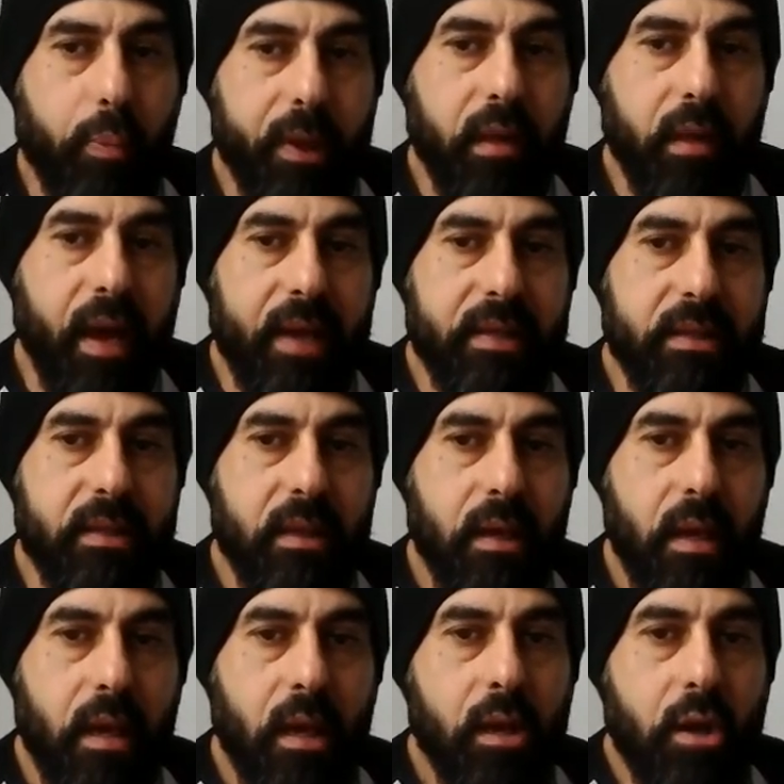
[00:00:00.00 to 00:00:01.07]
class,
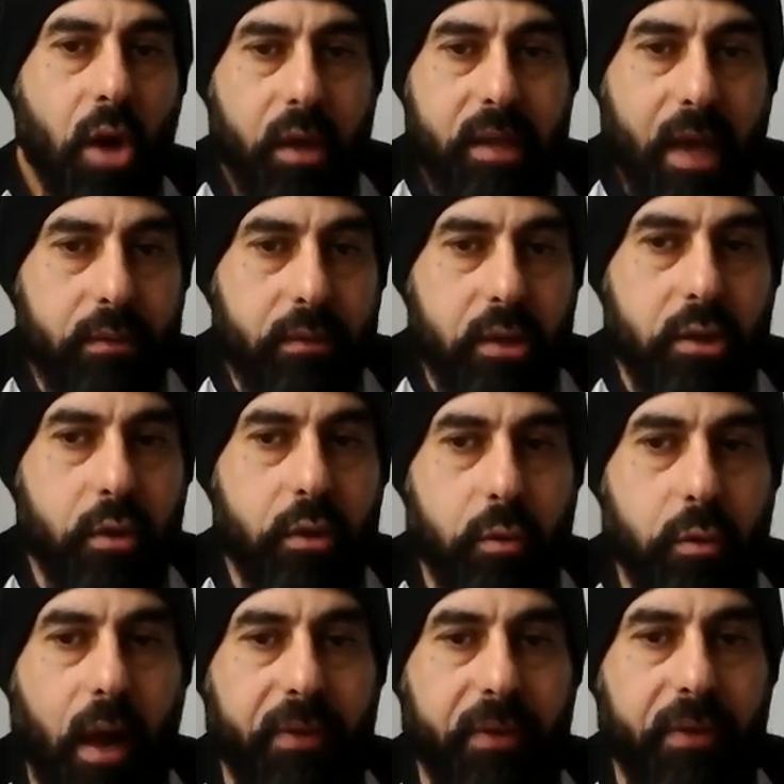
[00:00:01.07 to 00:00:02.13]
no, down to
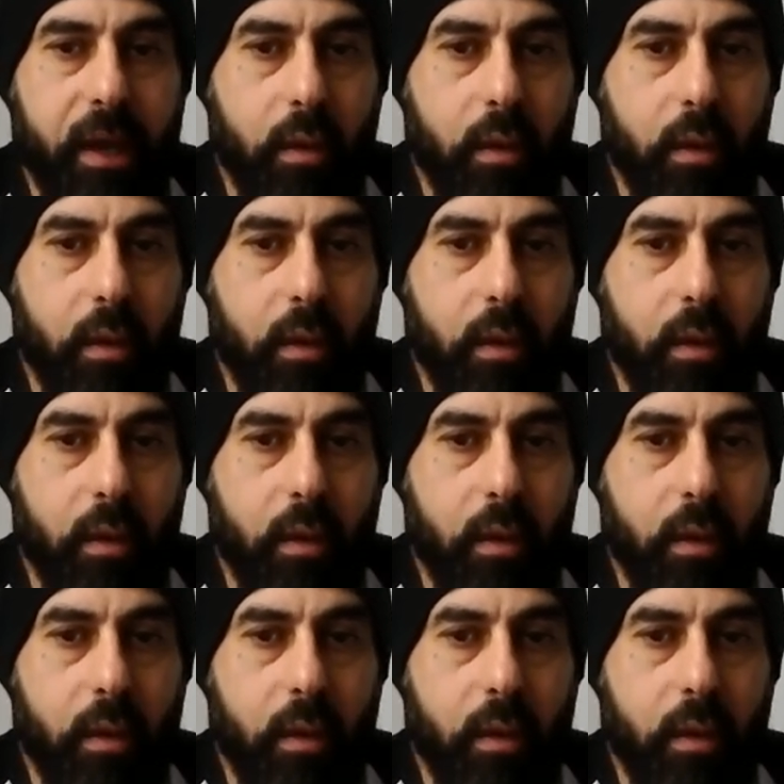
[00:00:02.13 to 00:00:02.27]
212, he